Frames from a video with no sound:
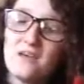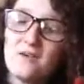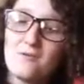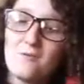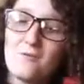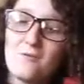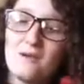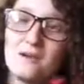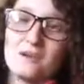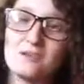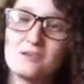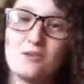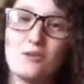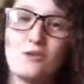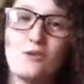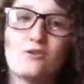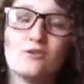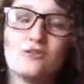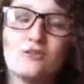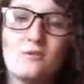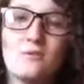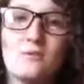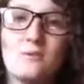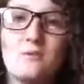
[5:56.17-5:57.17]
whereas
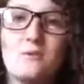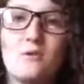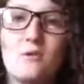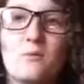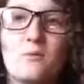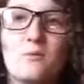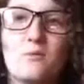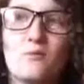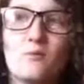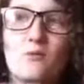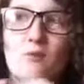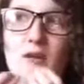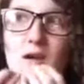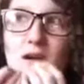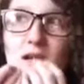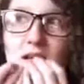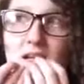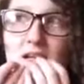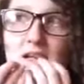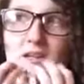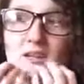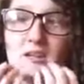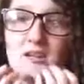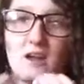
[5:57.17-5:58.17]
autumn you want more
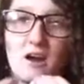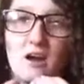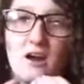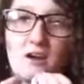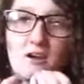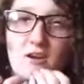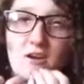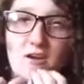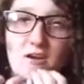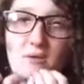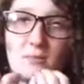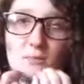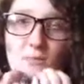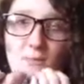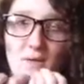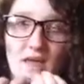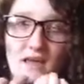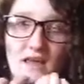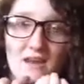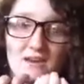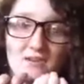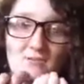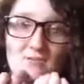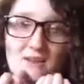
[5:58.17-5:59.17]
darker
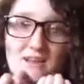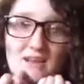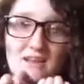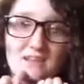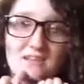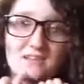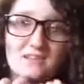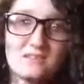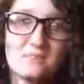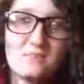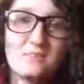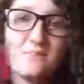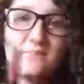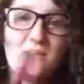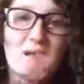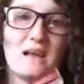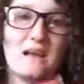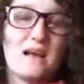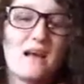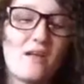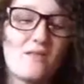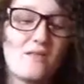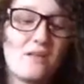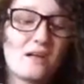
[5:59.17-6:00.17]
berry reds. But
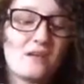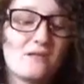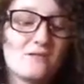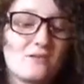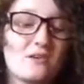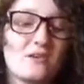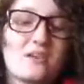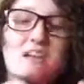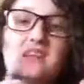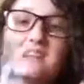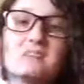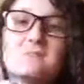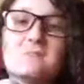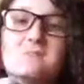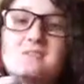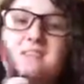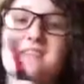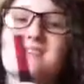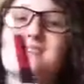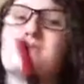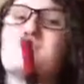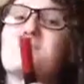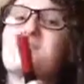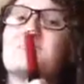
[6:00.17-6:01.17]
I think for Christmas
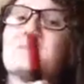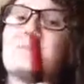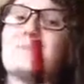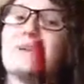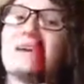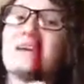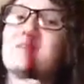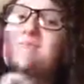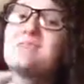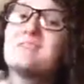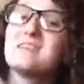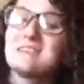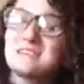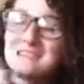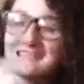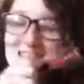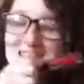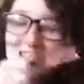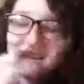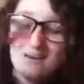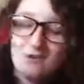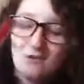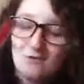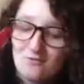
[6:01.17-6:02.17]
this would be perfect.
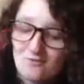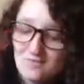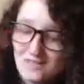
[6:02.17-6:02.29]
I love